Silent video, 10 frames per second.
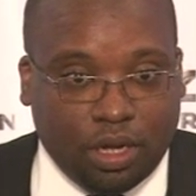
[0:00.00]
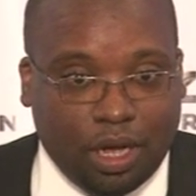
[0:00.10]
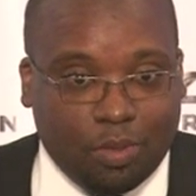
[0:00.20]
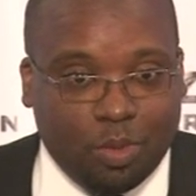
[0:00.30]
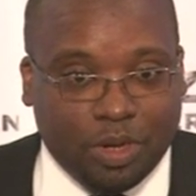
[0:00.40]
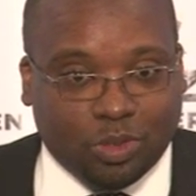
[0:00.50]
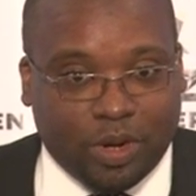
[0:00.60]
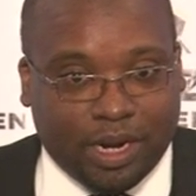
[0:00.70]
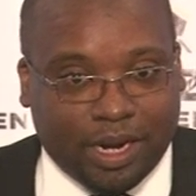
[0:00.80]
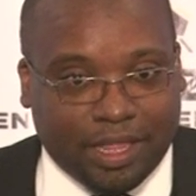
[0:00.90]
I'm hoping he's
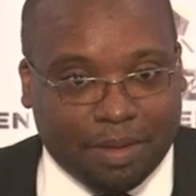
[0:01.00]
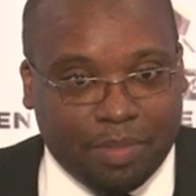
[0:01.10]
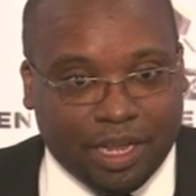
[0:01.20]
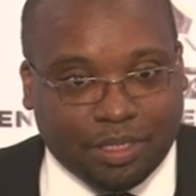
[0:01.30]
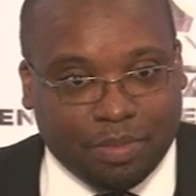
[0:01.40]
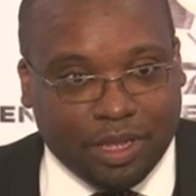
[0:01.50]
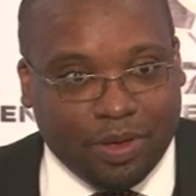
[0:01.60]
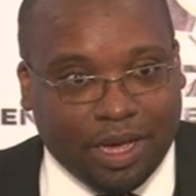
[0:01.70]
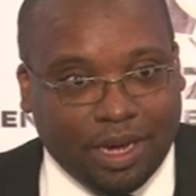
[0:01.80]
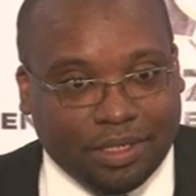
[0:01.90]
wearing a leather belt, by the
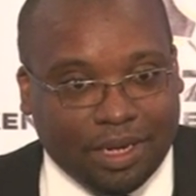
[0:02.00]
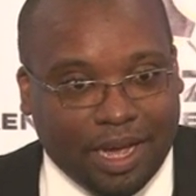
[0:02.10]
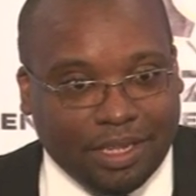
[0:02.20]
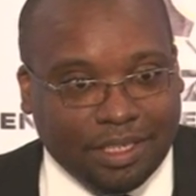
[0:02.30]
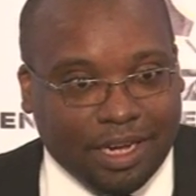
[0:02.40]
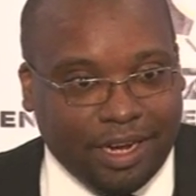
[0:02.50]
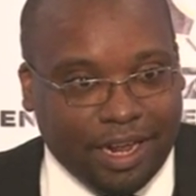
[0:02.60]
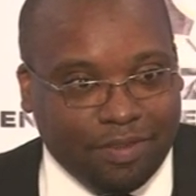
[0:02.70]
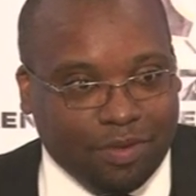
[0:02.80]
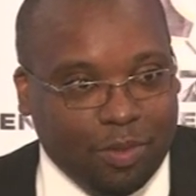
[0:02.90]
way. I can't see
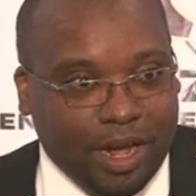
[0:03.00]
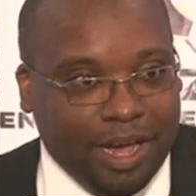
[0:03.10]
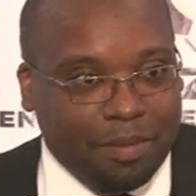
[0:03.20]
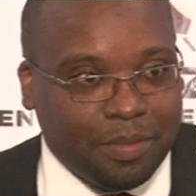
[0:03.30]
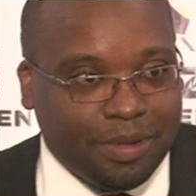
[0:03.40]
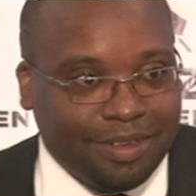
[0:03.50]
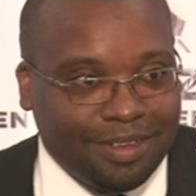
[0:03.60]
clearly from where I am,